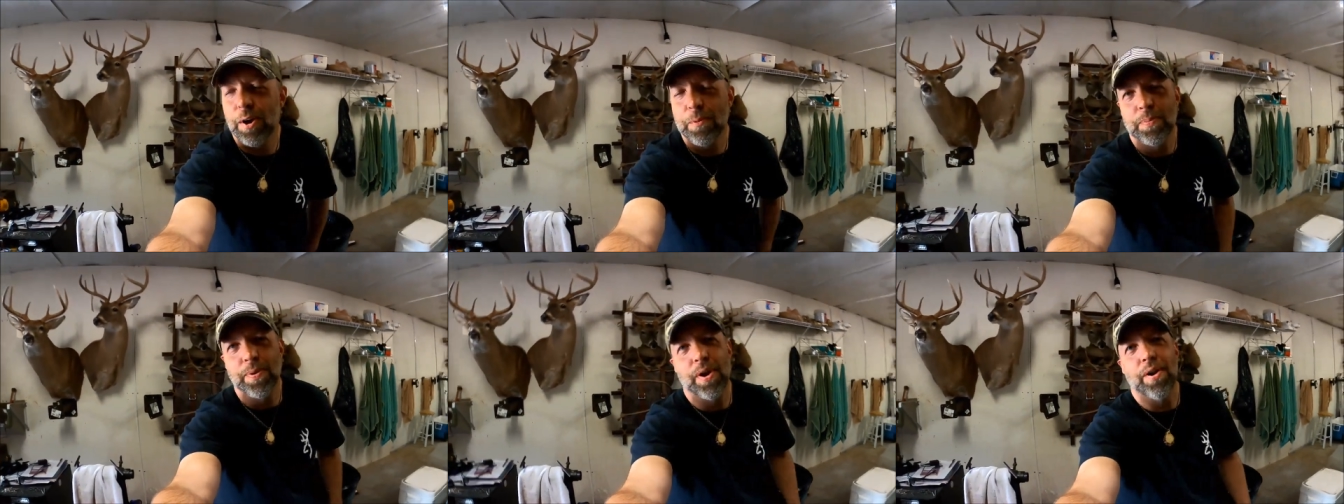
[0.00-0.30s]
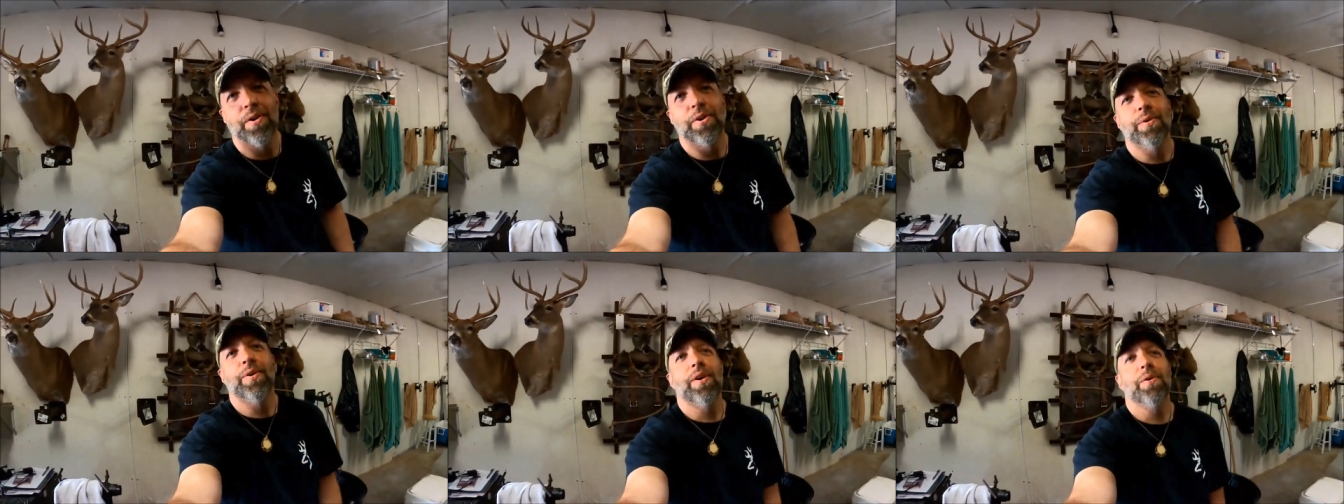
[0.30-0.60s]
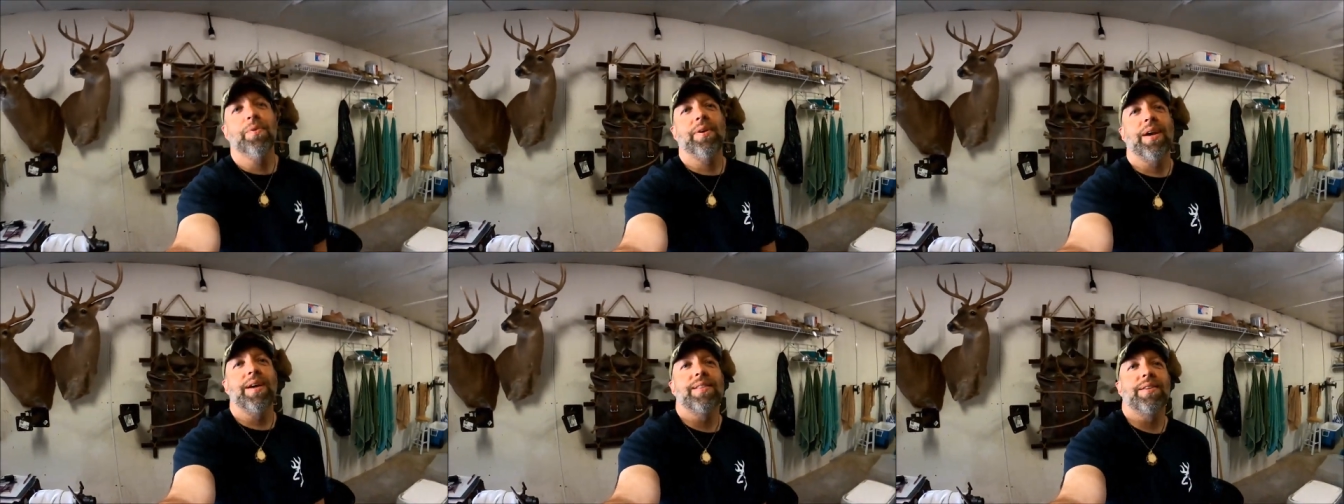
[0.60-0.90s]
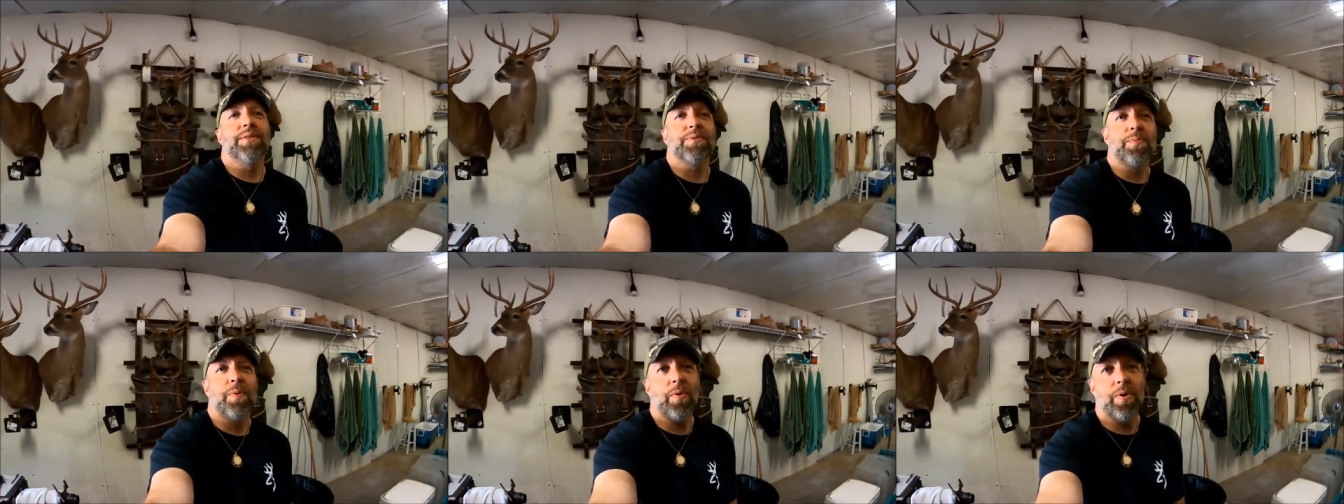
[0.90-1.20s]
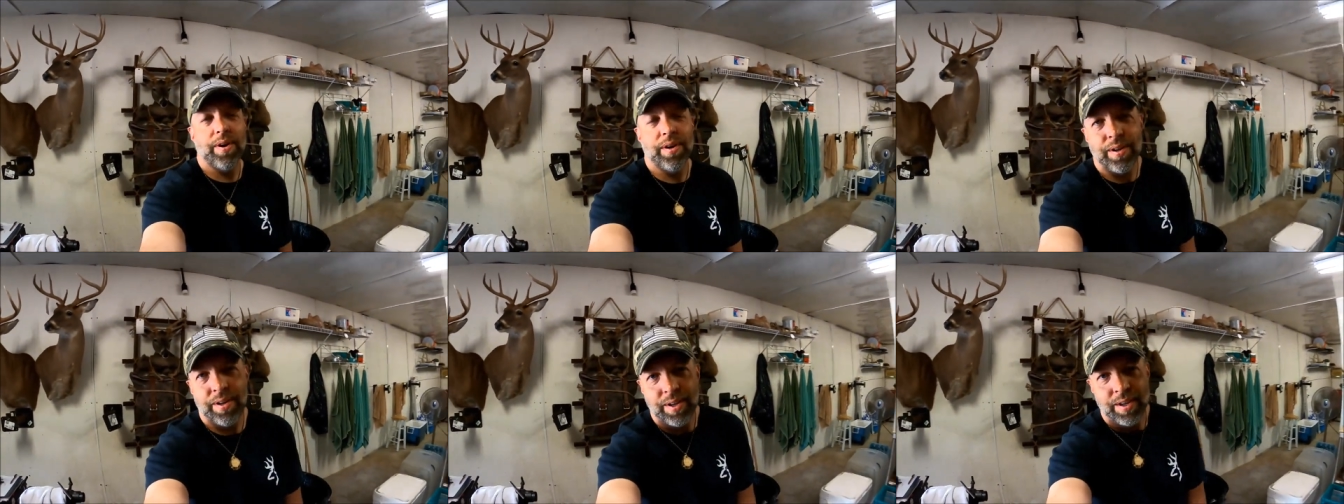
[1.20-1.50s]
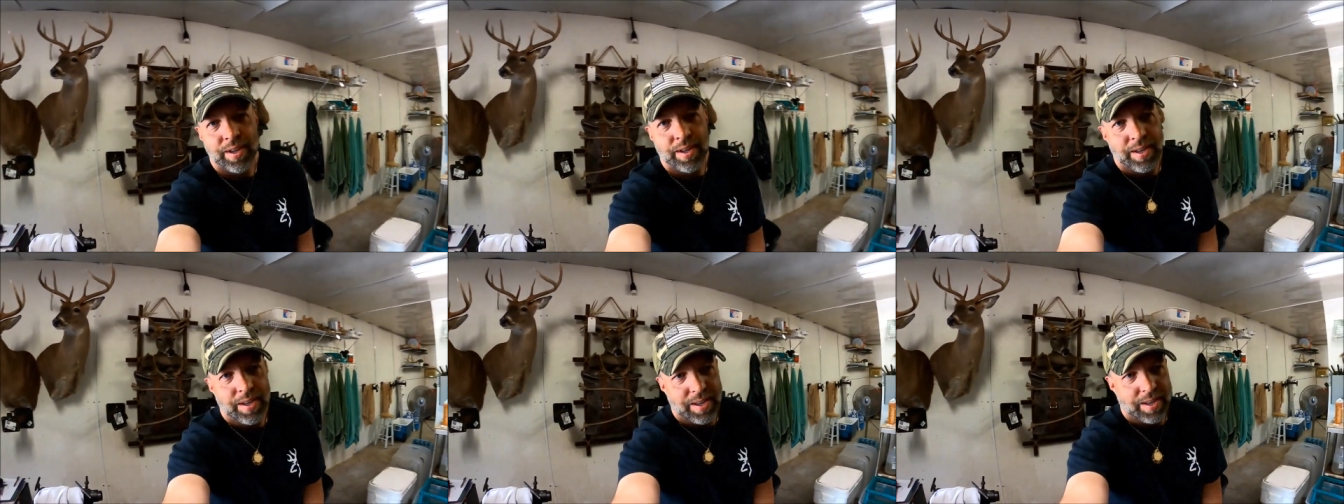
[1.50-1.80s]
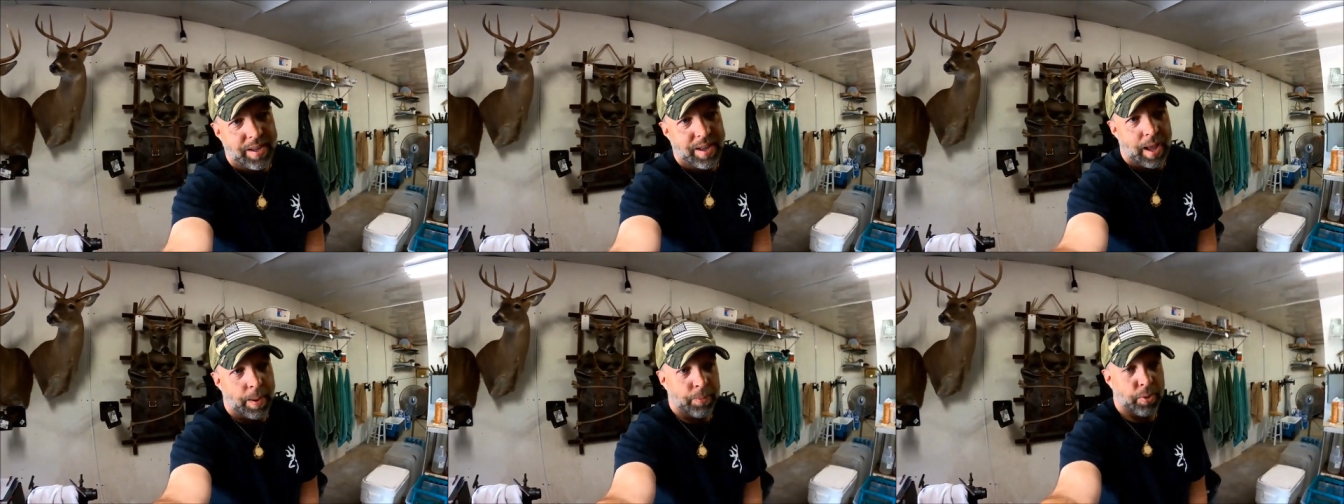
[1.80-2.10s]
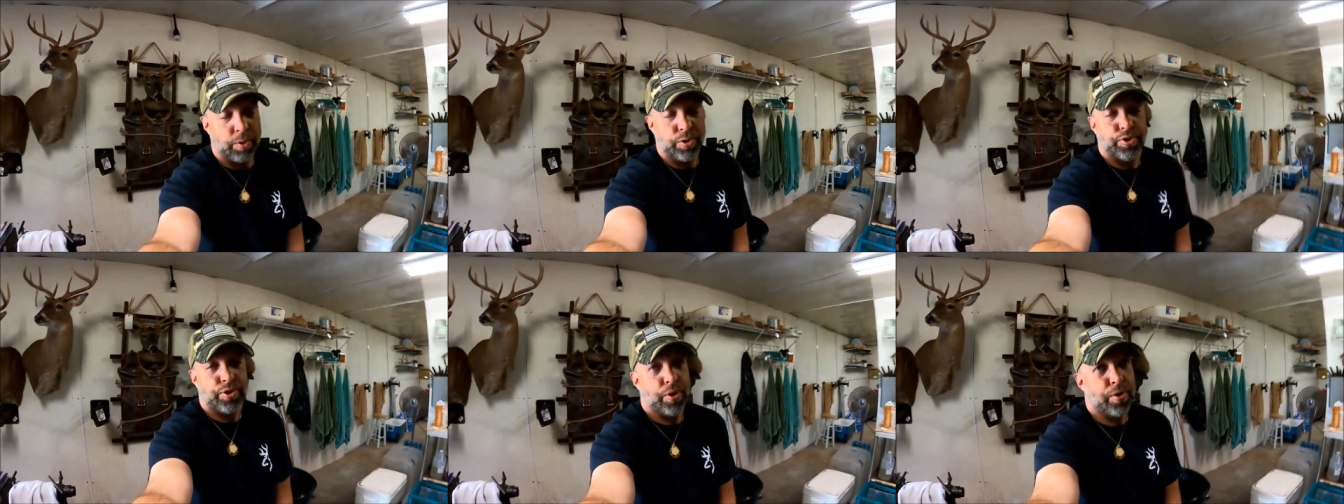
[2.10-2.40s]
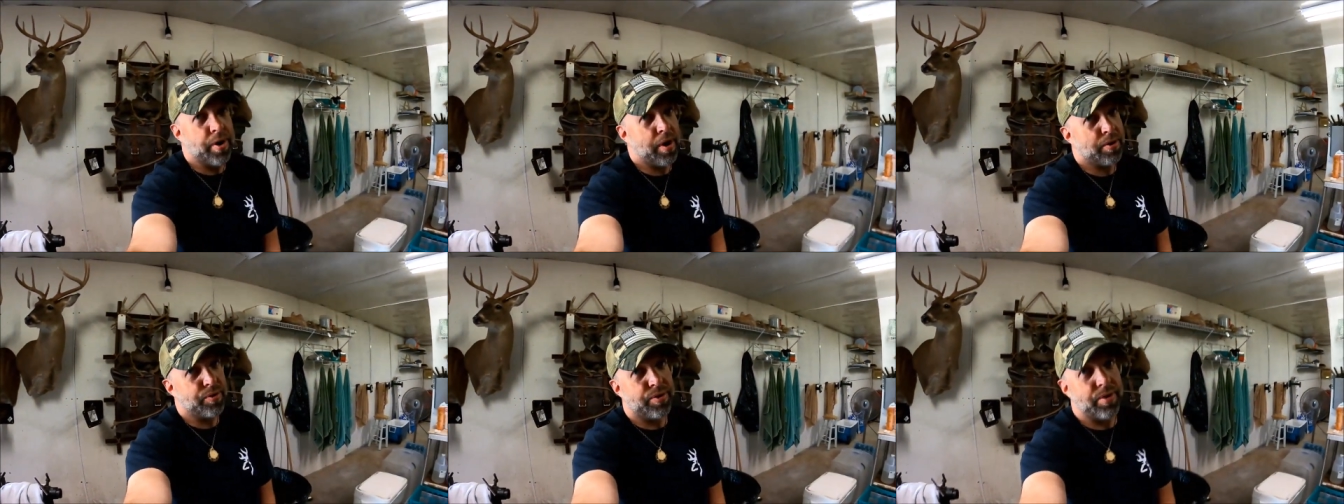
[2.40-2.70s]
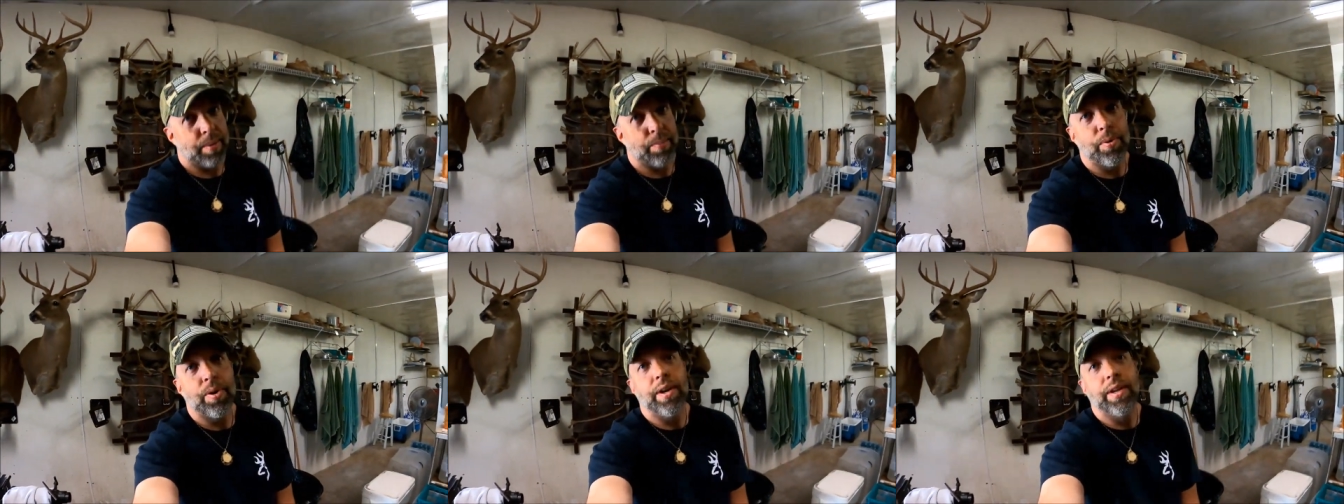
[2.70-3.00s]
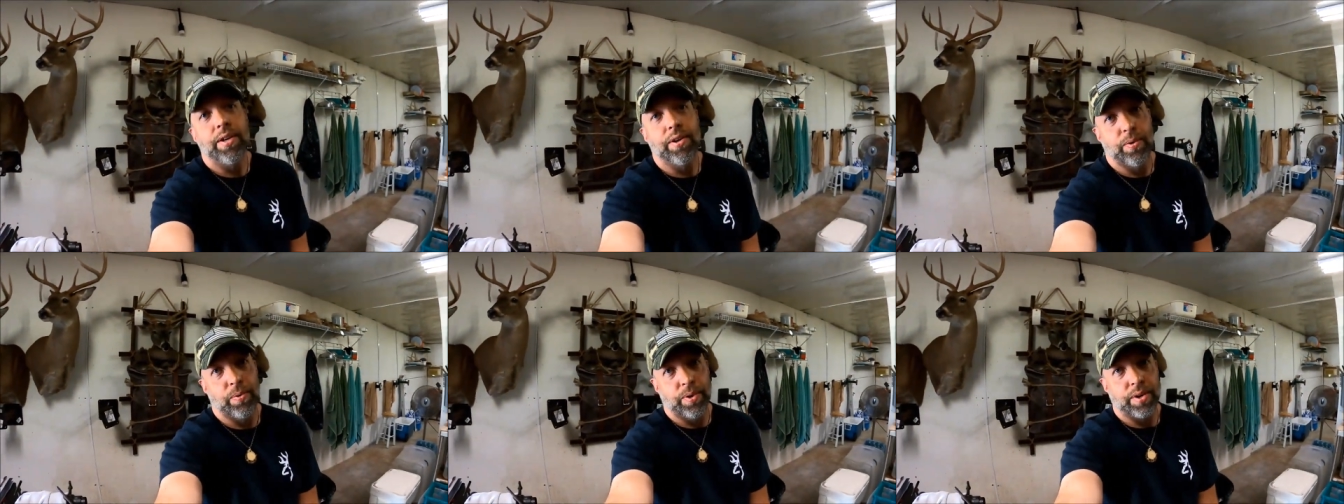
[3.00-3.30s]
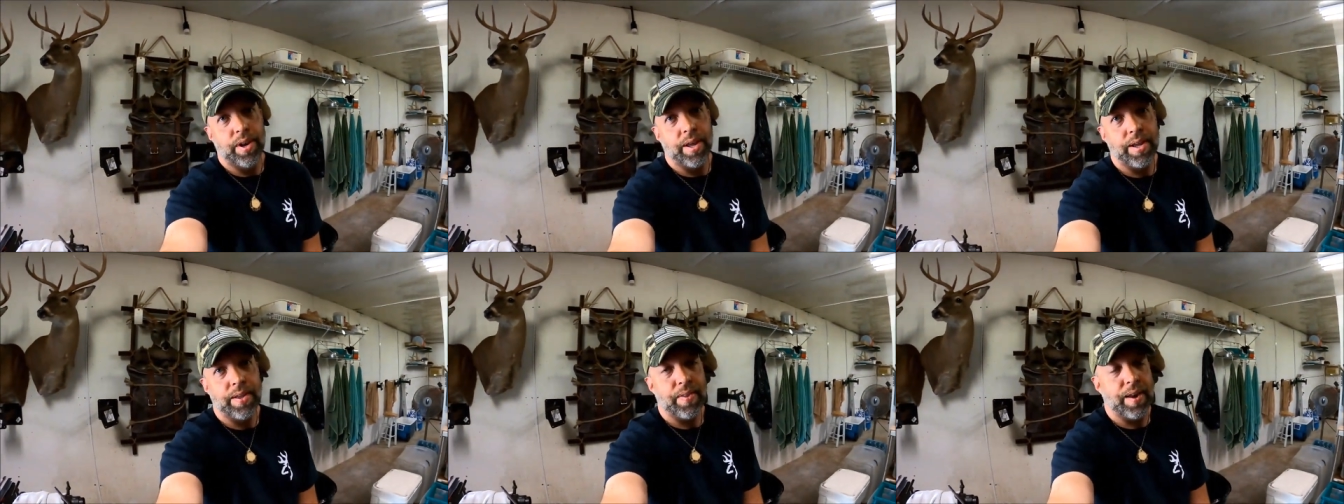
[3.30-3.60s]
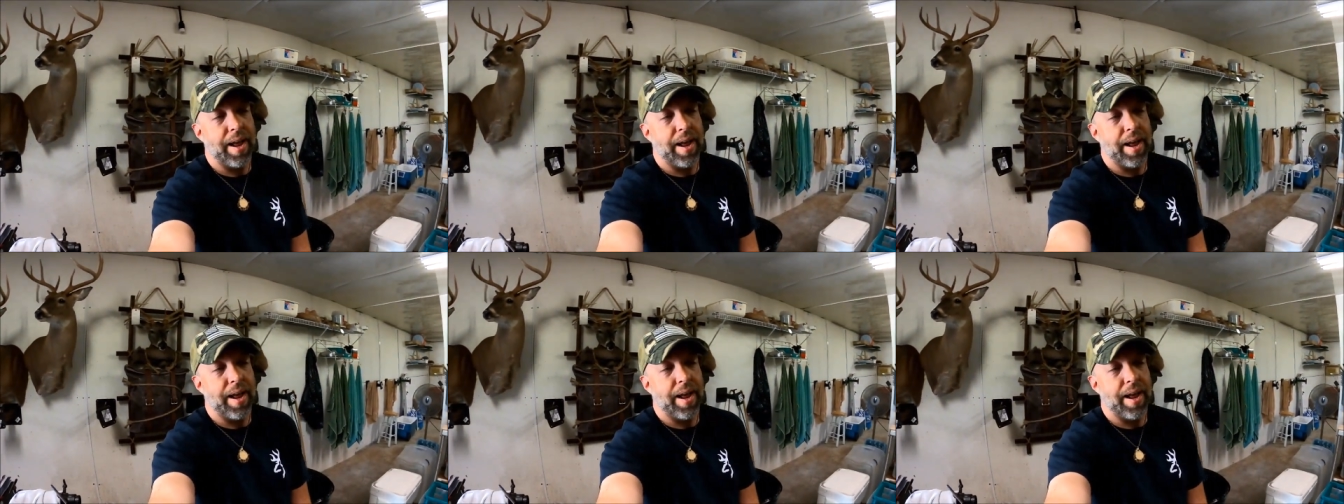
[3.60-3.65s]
Hope y'all are doing okay this morning. I'm going to show y'all something really cool today